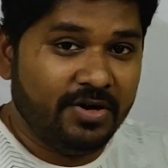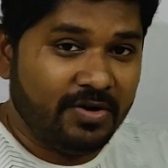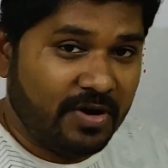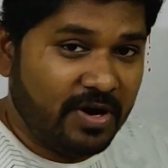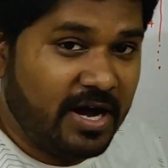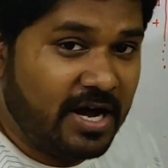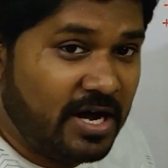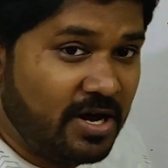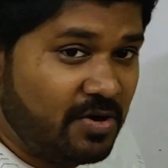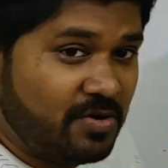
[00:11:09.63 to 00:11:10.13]

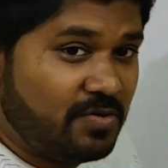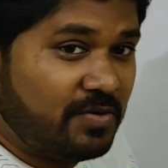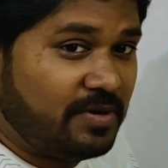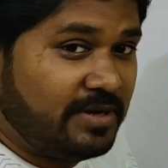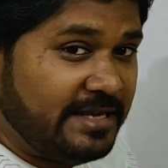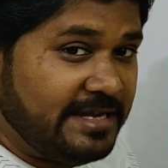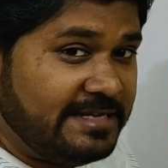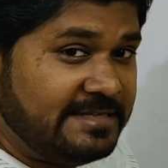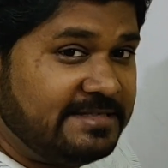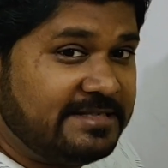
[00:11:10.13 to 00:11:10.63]

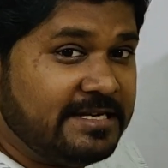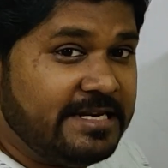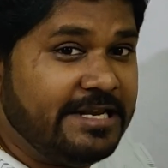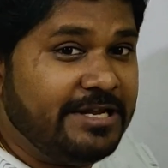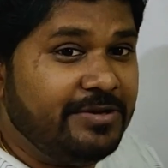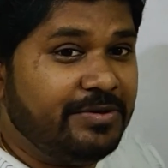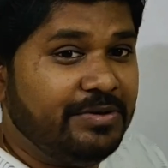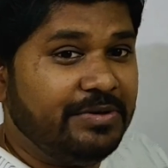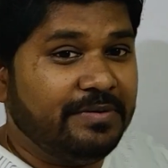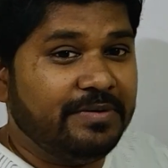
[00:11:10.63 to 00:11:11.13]
How easily
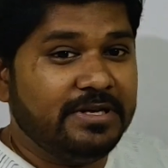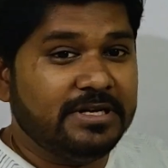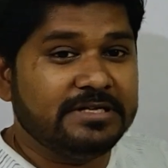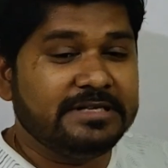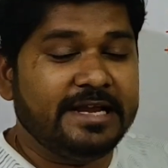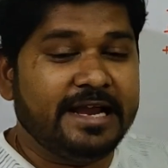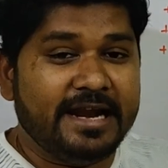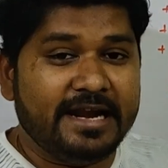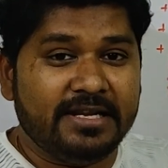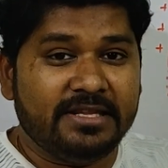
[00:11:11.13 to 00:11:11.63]
you will
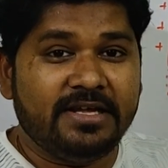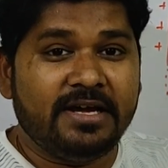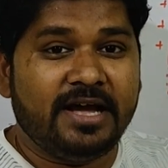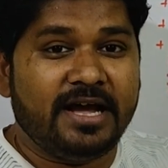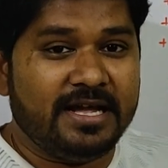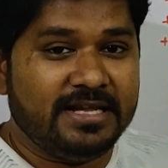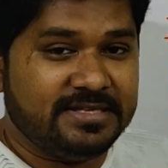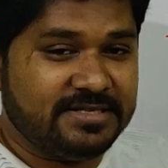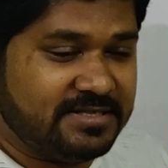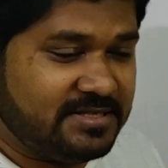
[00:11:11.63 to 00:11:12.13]
get the
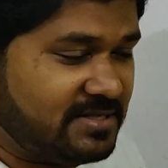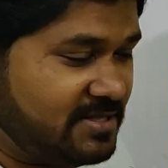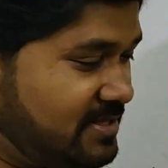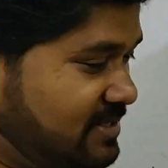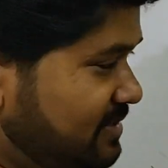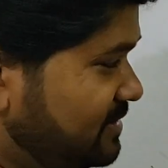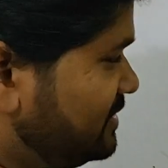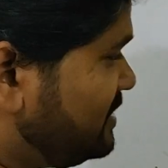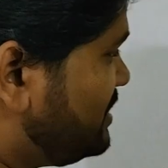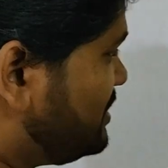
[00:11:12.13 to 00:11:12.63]

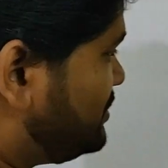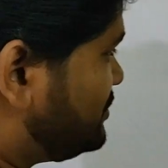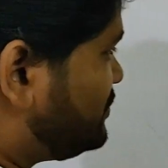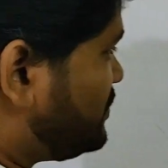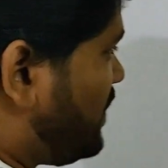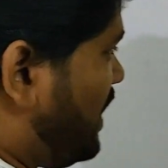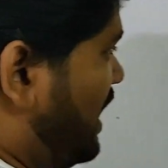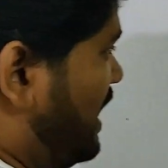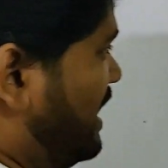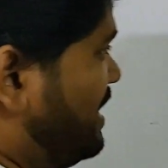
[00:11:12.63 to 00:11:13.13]
answer.
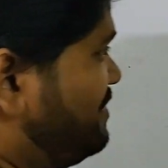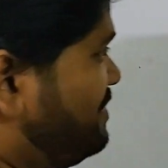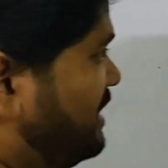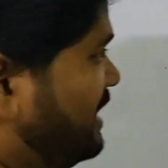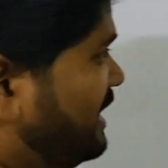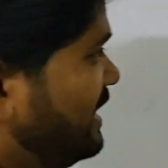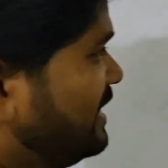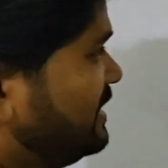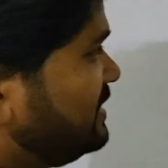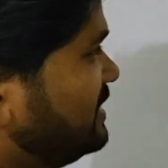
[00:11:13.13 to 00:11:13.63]
So I am
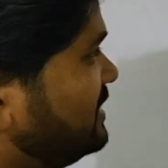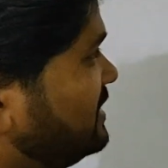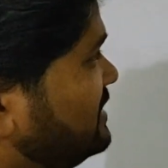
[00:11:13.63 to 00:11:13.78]
taking the